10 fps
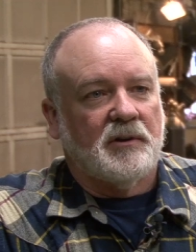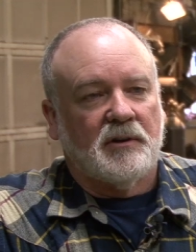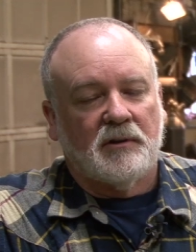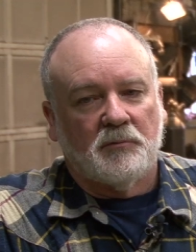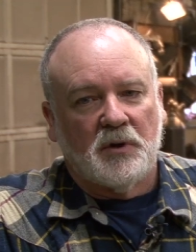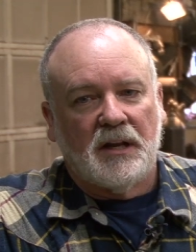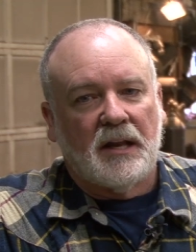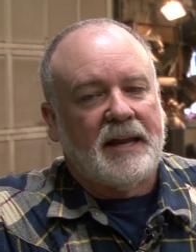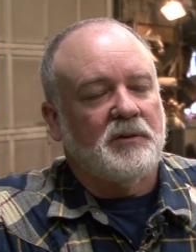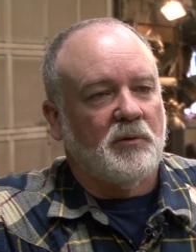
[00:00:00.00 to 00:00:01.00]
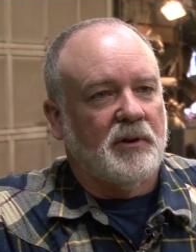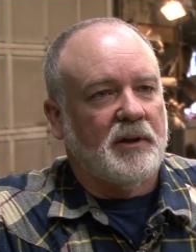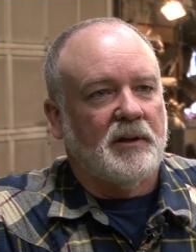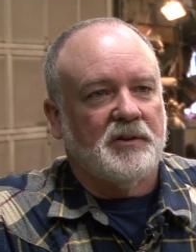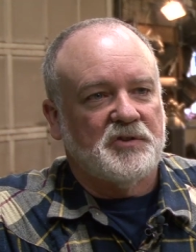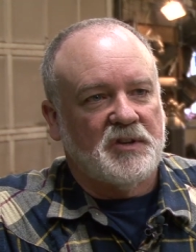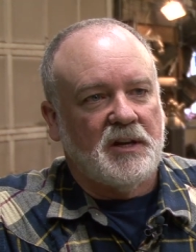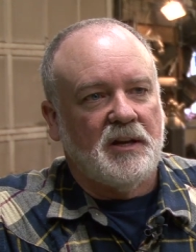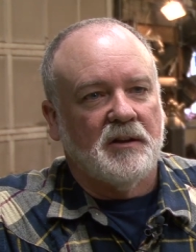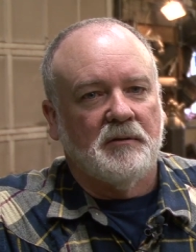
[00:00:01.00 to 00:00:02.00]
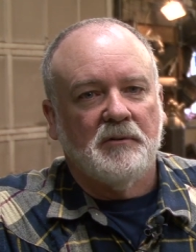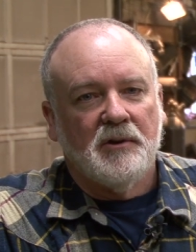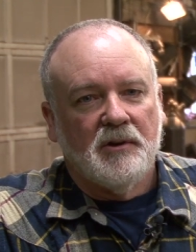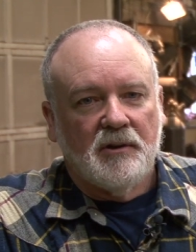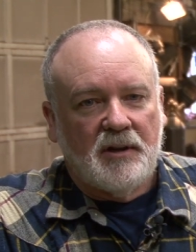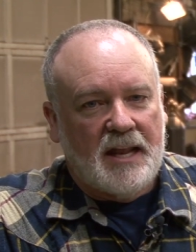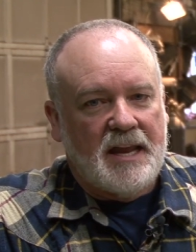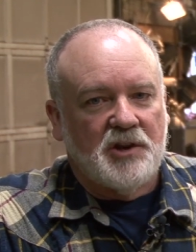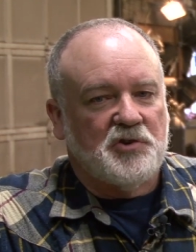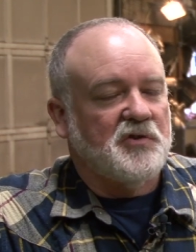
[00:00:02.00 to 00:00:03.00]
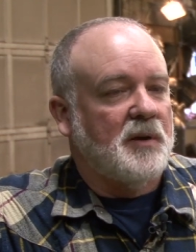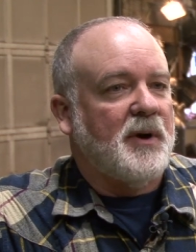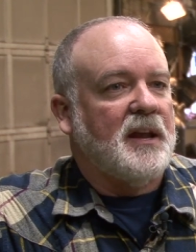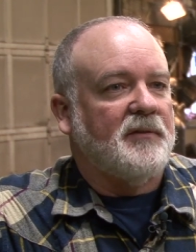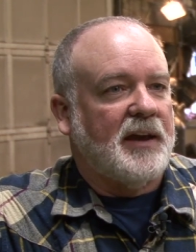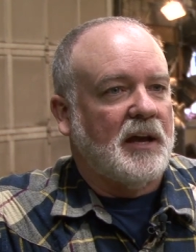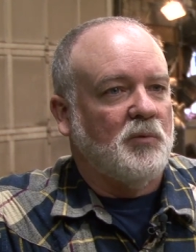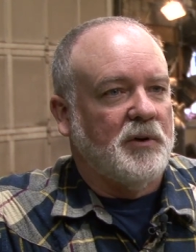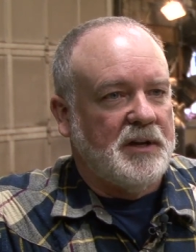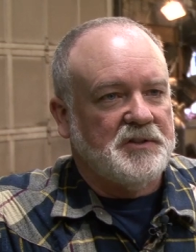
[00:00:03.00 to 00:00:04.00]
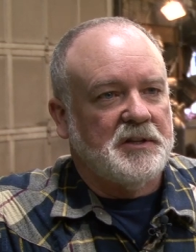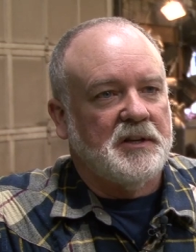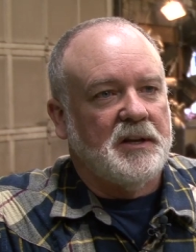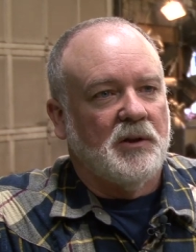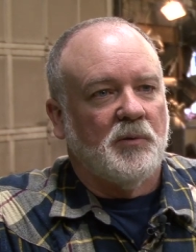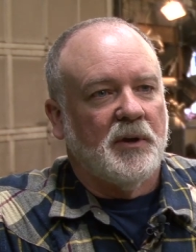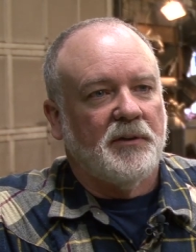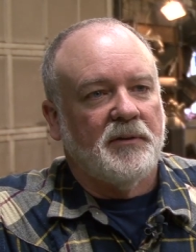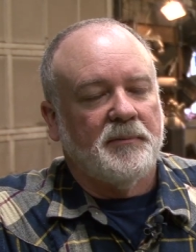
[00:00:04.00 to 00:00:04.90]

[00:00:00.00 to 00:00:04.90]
Uh, really liked what I had seen and any issues I might have had were easy to deal with.